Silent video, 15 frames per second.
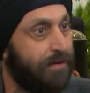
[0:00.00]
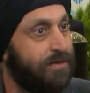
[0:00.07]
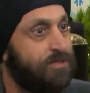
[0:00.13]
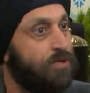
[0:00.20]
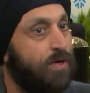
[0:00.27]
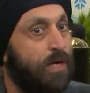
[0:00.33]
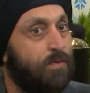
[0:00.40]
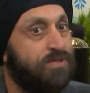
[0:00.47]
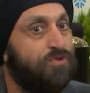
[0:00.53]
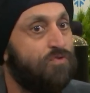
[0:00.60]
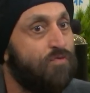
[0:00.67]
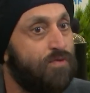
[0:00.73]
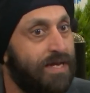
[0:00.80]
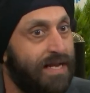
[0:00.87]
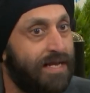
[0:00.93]
So it was
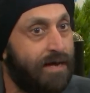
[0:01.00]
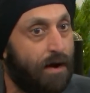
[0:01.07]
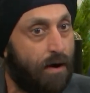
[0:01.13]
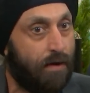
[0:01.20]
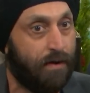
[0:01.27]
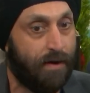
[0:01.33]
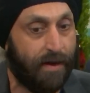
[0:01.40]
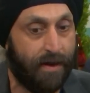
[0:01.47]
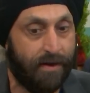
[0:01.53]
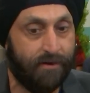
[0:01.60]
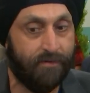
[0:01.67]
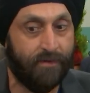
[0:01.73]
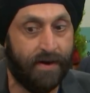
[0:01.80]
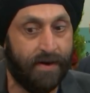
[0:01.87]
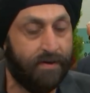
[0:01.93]
really
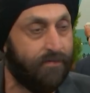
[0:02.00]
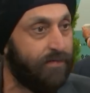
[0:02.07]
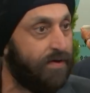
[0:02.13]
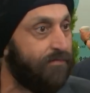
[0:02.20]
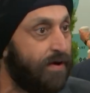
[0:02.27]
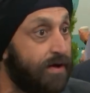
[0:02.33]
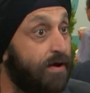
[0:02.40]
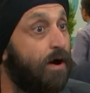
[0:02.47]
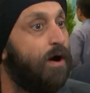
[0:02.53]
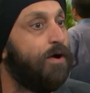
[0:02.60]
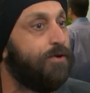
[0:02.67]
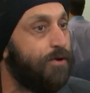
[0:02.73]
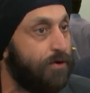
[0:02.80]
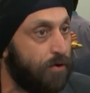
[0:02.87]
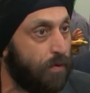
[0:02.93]
iterative and very
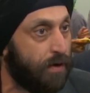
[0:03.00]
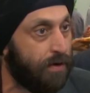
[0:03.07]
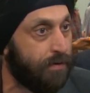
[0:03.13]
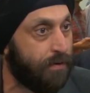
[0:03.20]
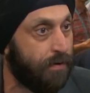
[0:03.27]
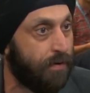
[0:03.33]
hard to do it.